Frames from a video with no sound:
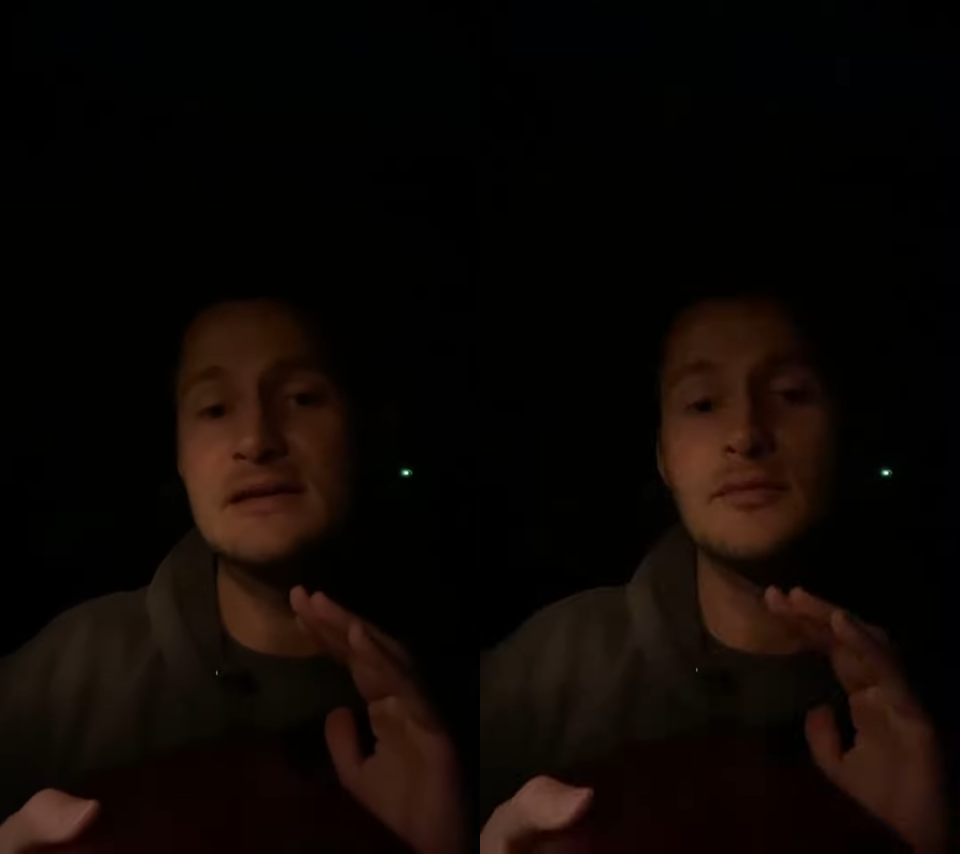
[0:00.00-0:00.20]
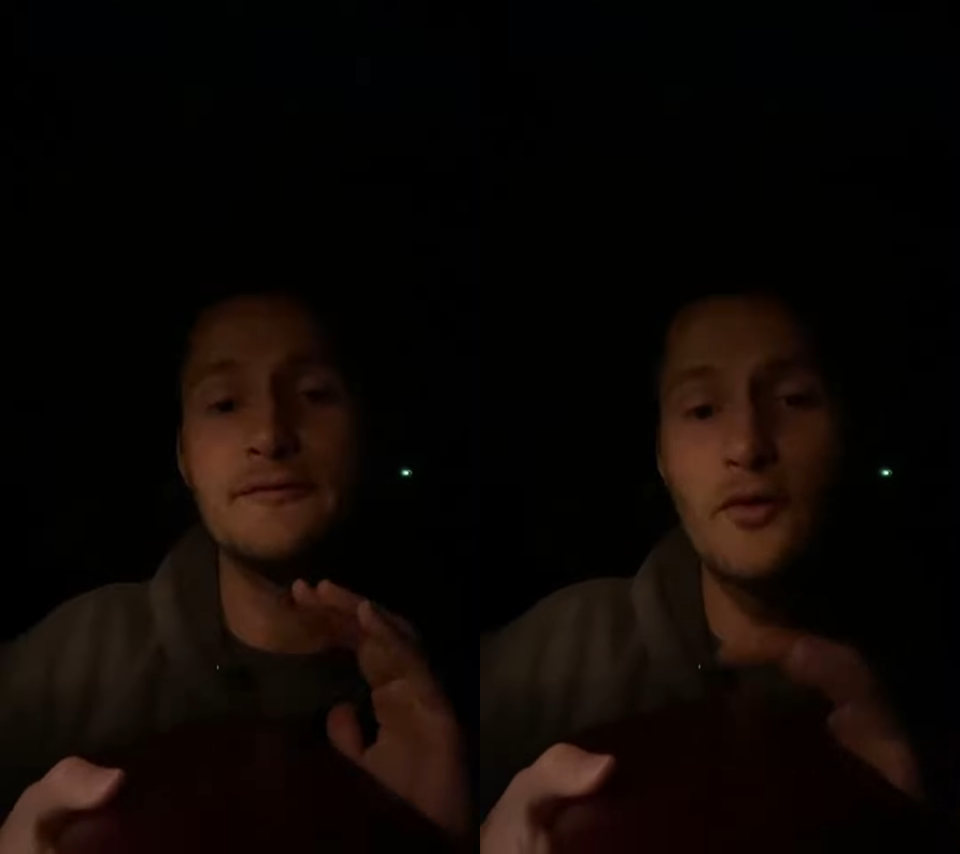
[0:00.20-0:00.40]

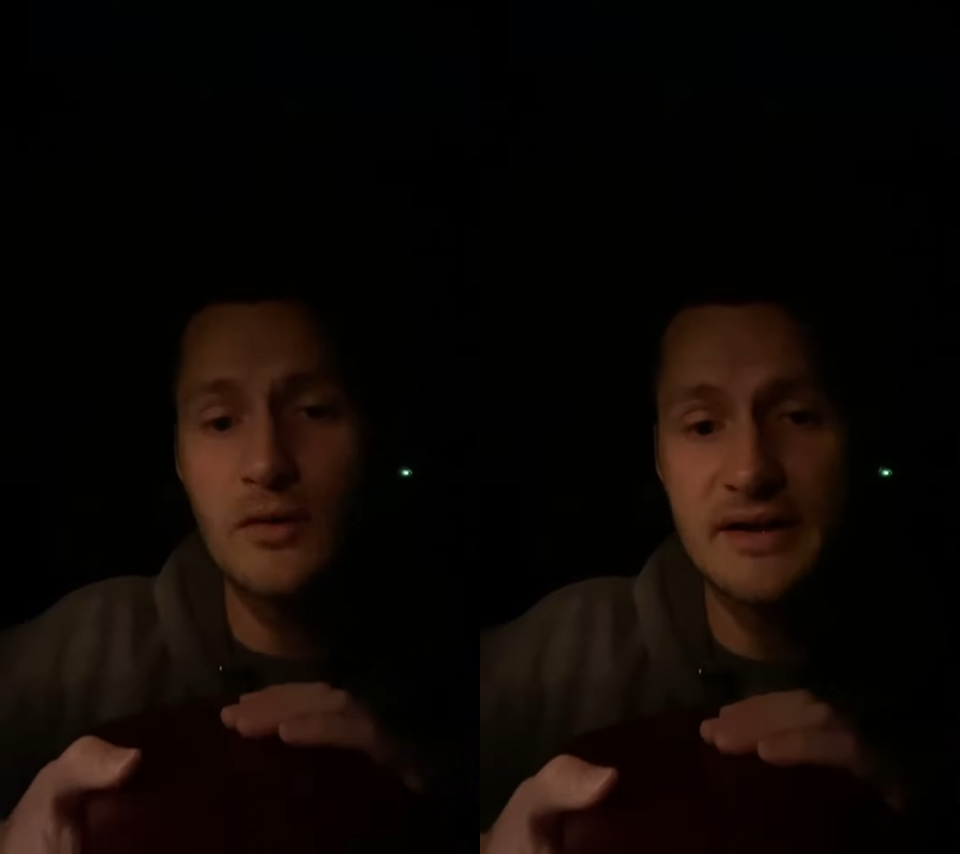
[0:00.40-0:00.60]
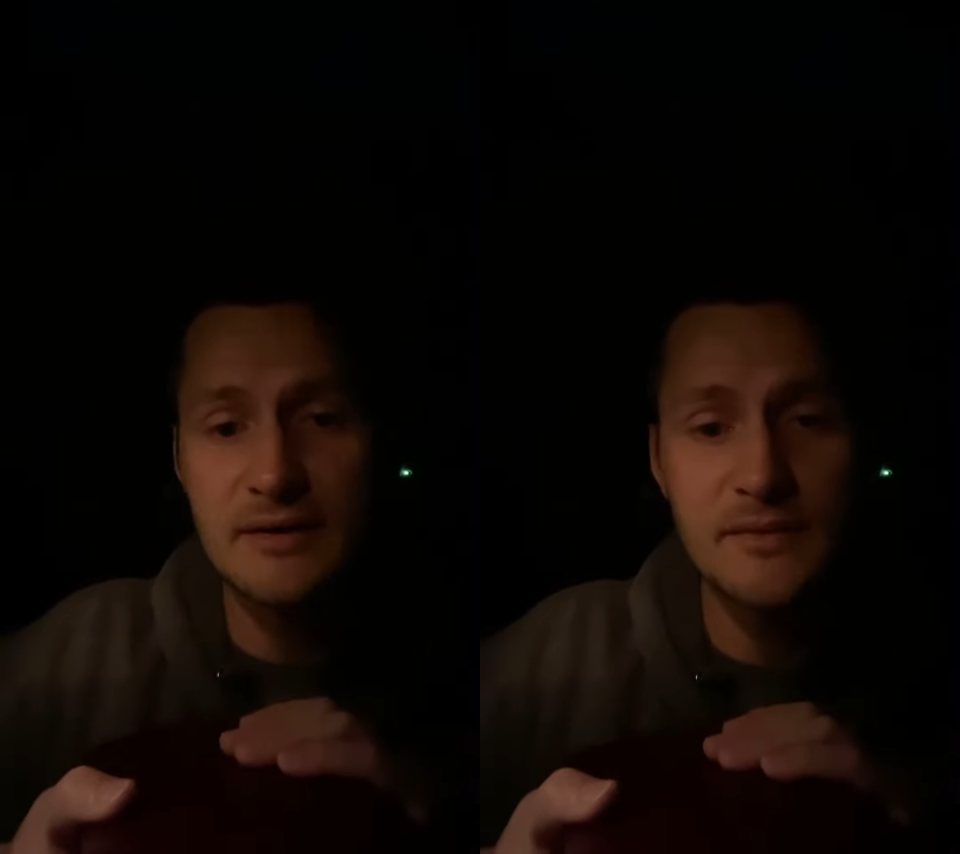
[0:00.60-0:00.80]
any
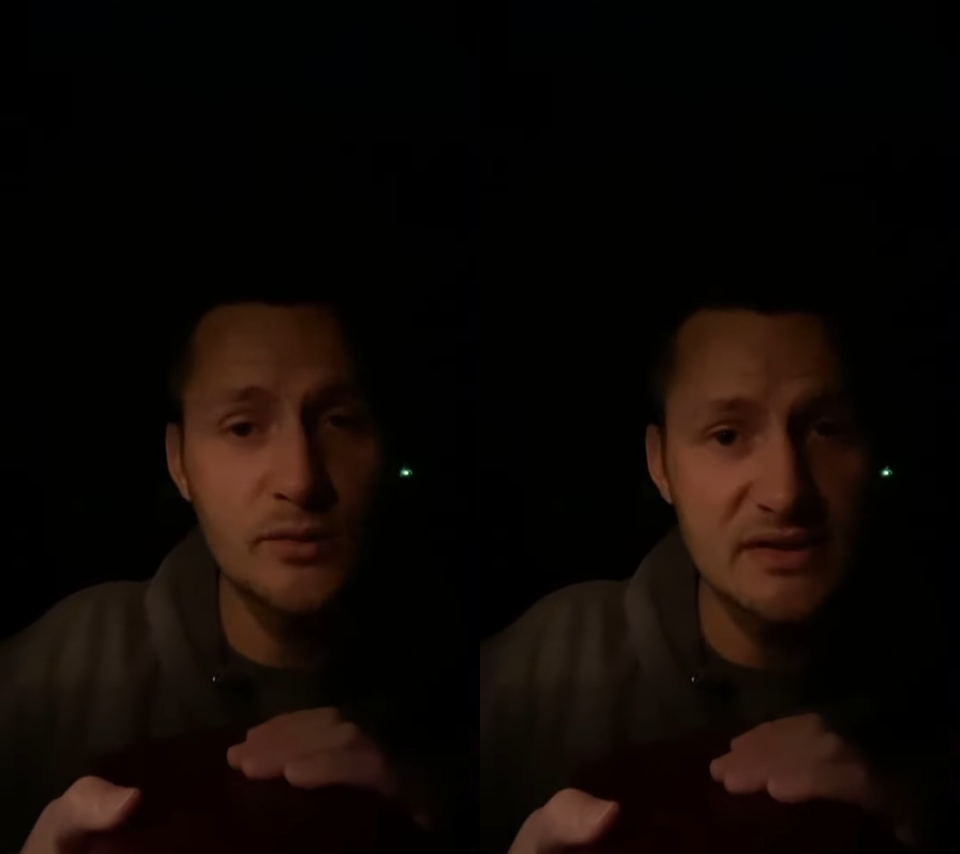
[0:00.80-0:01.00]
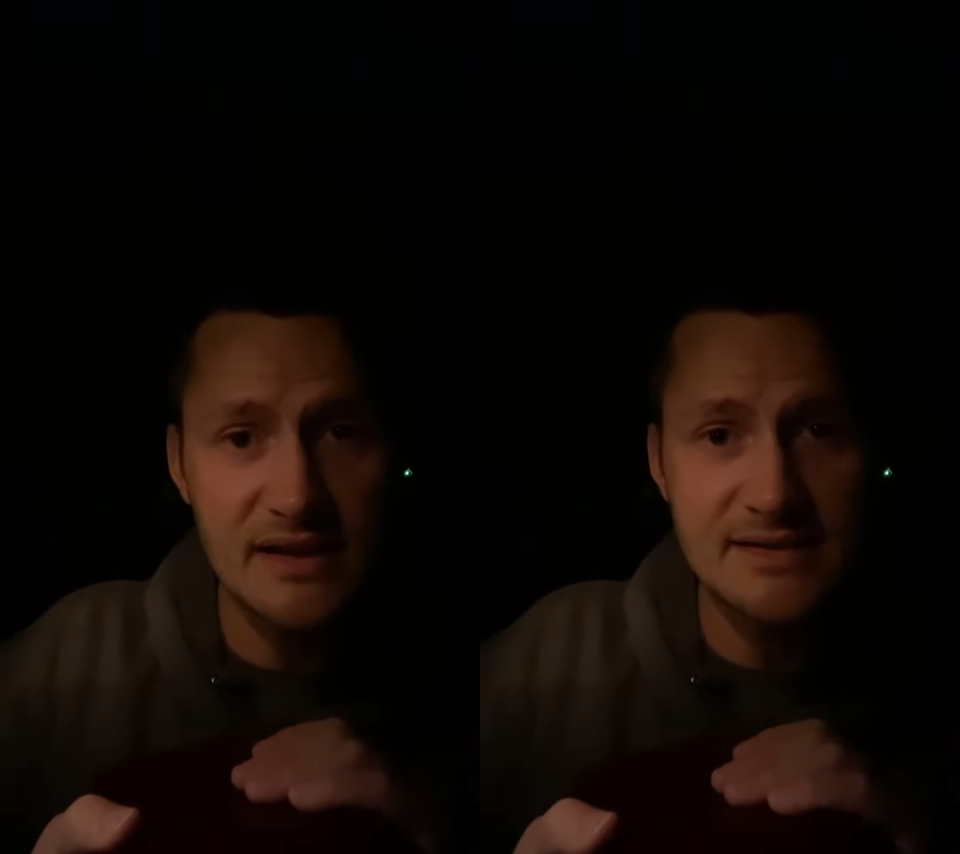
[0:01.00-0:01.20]
before him that
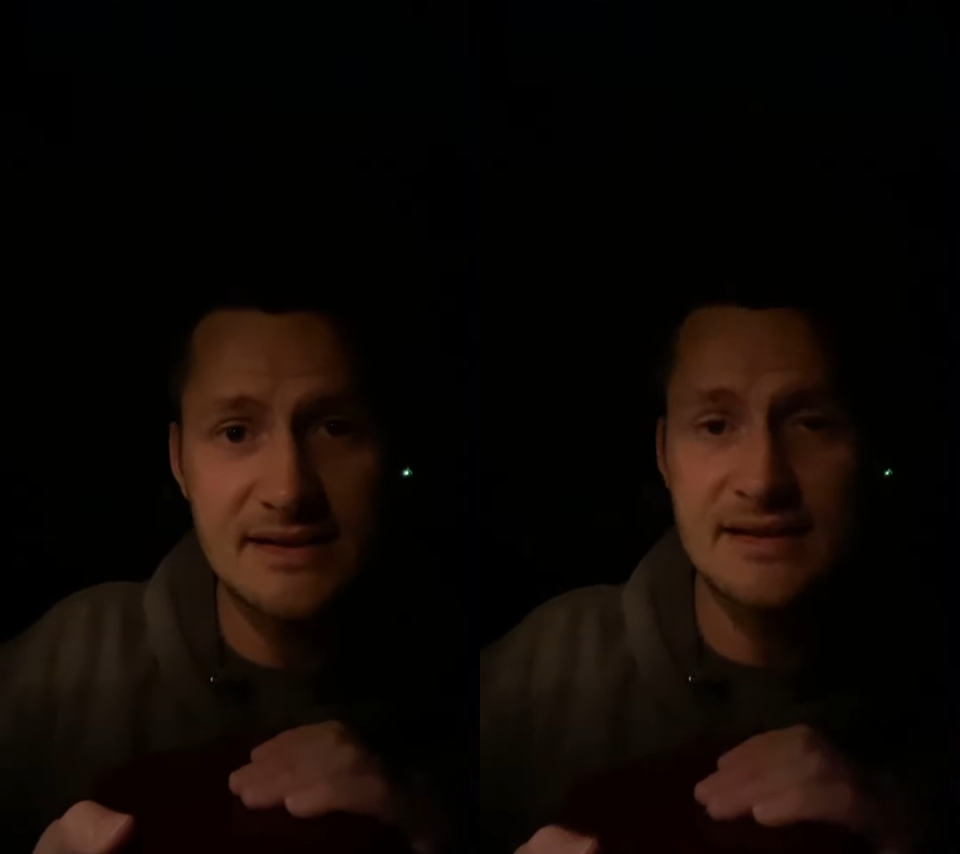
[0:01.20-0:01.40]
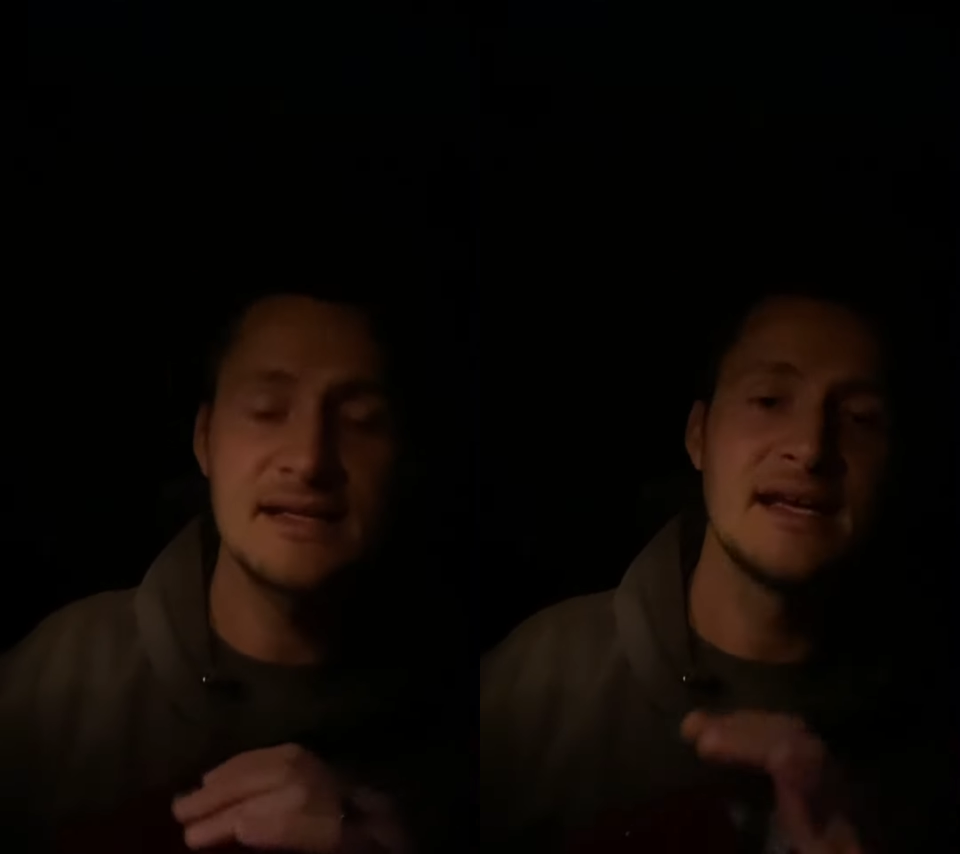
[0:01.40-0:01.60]
was like
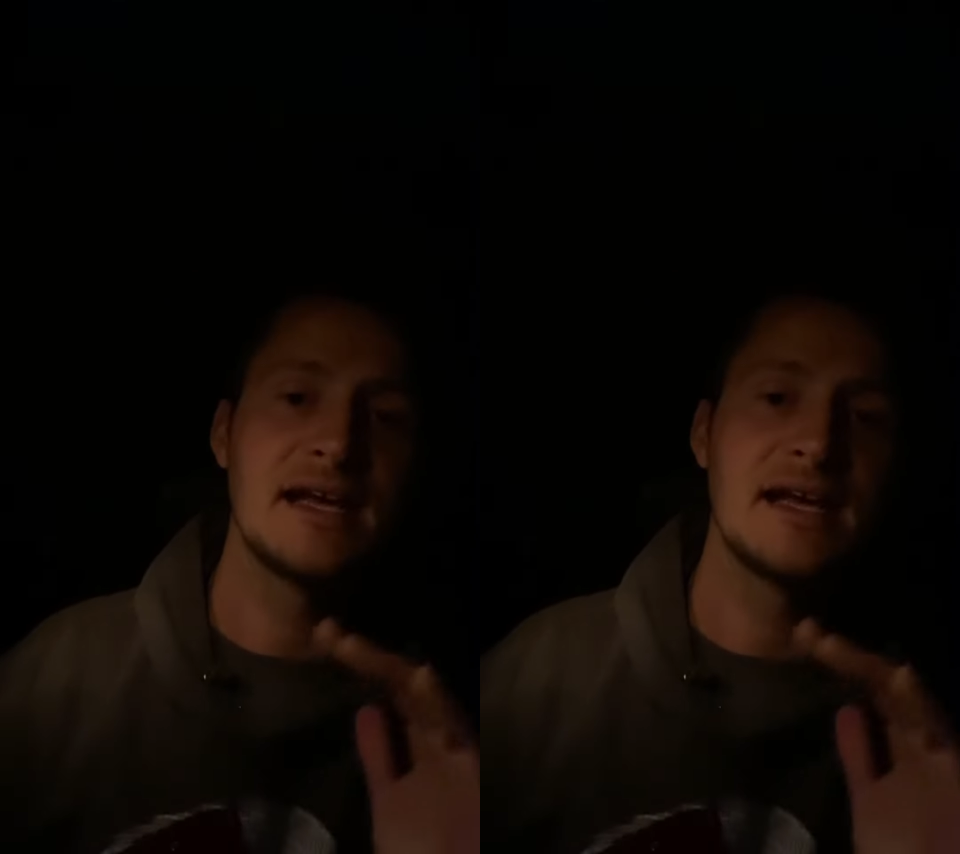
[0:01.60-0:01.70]
that,